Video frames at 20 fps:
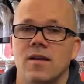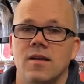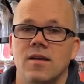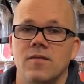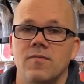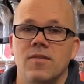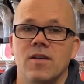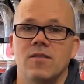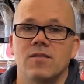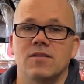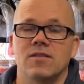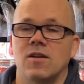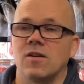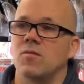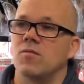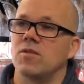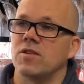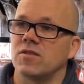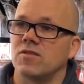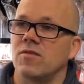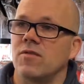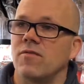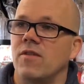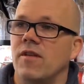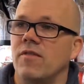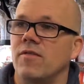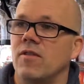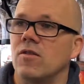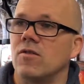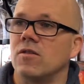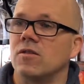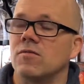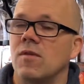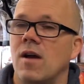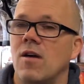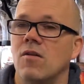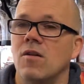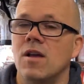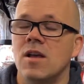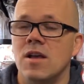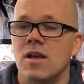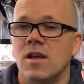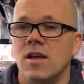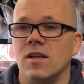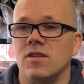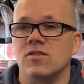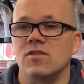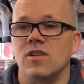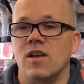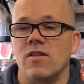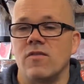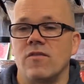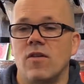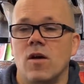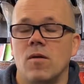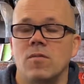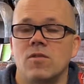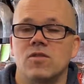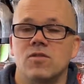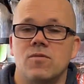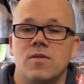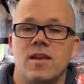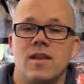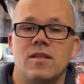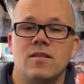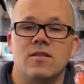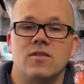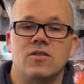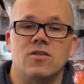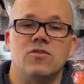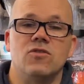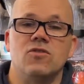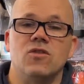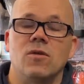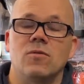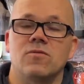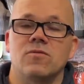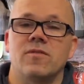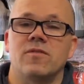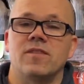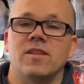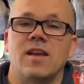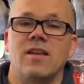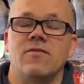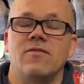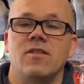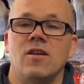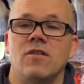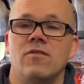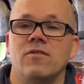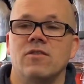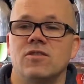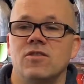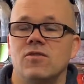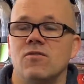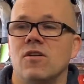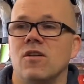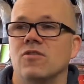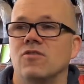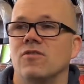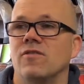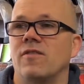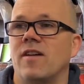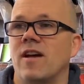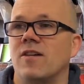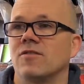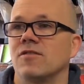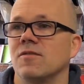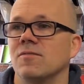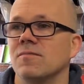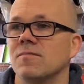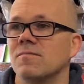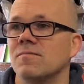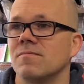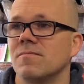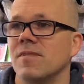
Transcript: uh, the other side of Bristol and Redfield as well. And so far between the two shops, we've saved over 200,000